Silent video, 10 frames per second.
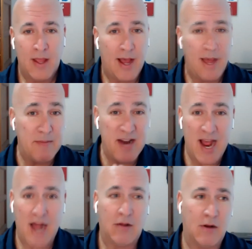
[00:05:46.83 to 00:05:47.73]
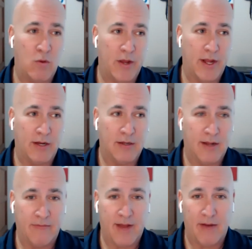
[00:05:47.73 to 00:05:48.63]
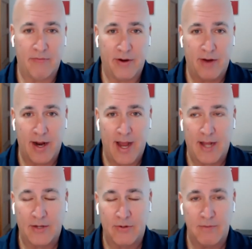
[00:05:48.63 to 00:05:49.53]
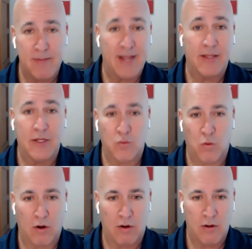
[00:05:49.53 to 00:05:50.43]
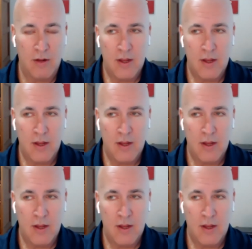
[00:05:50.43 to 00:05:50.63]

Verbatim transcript: I'm not going to quit. I've got to figure out how to make this work.